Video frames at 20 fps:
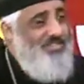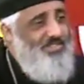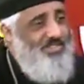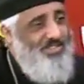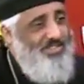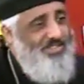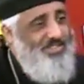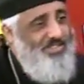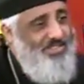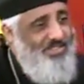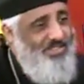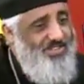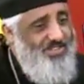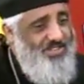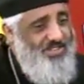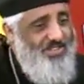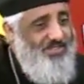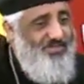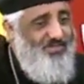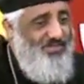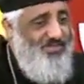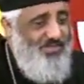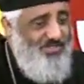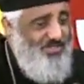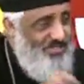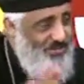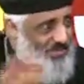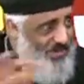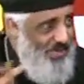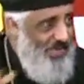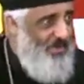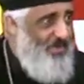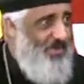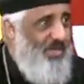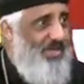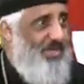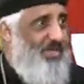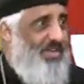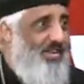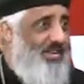study was
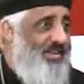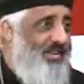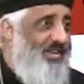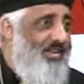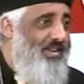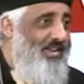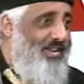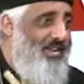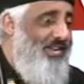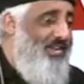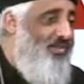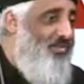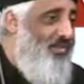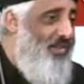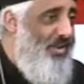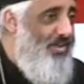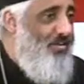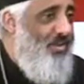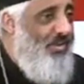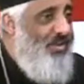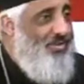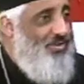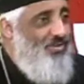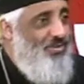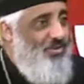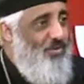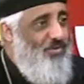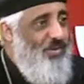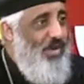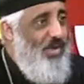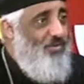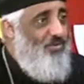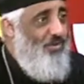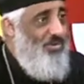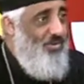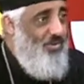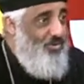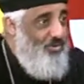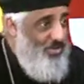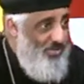naming, and then when they wanted to go back to
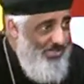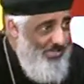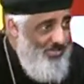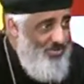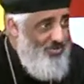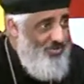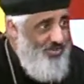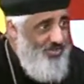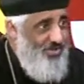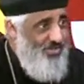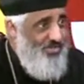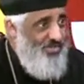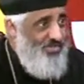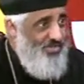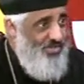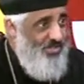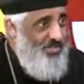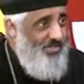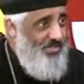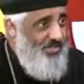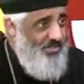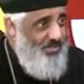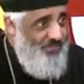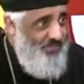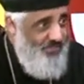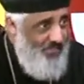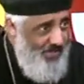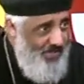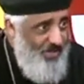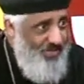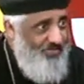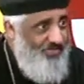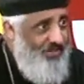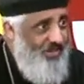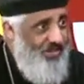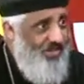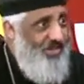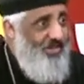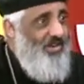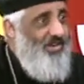the original studies to
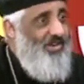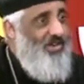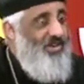verify